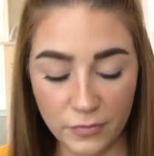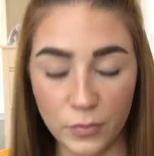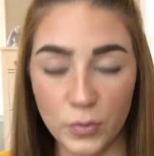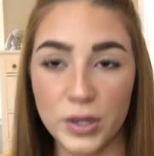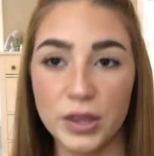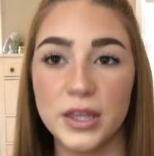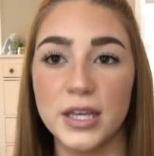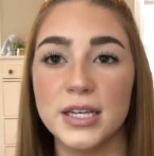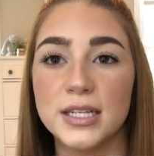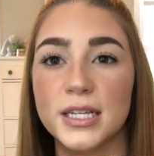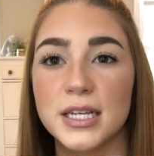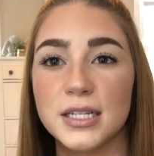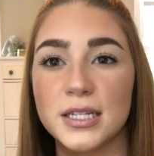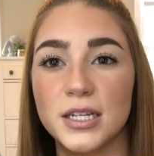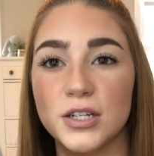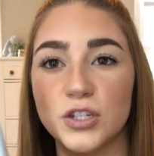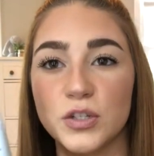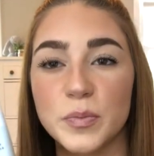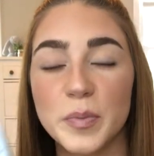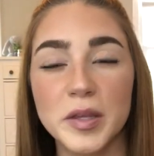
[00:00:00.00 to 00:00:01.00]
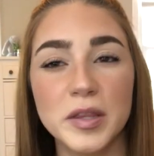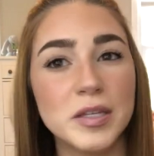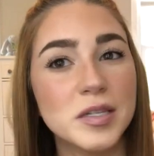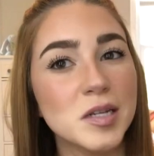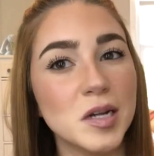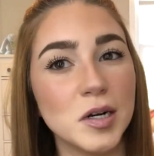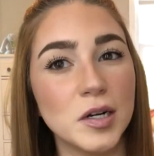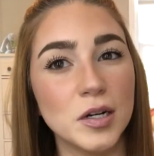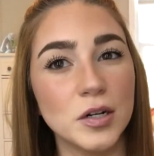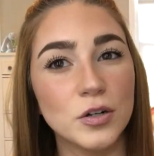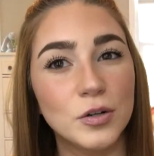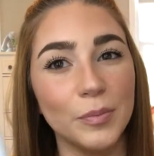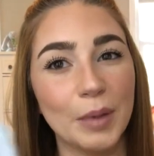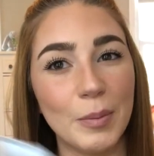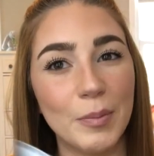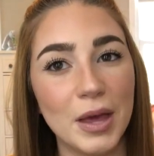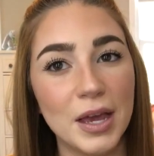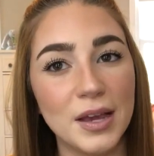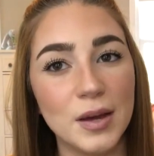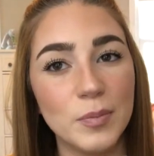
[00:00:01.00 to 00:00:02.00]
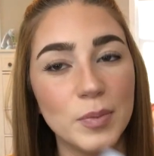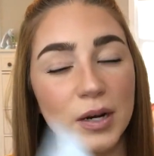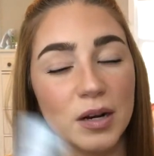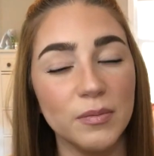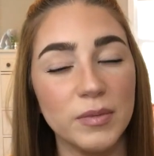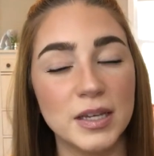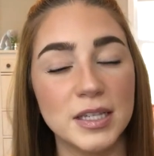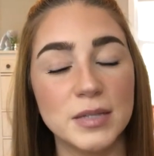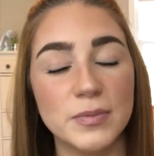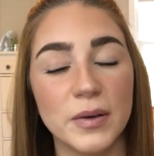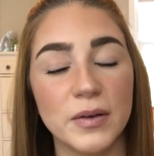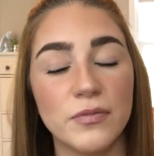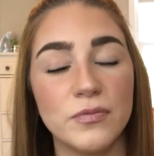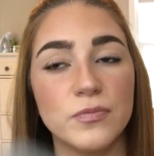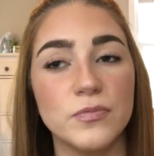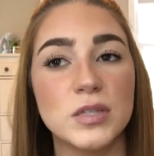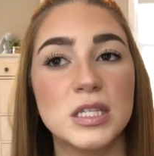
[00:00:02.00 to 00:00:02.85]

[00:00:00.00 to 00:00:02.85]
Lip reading: with this is I just put this on under my makeup and it makes my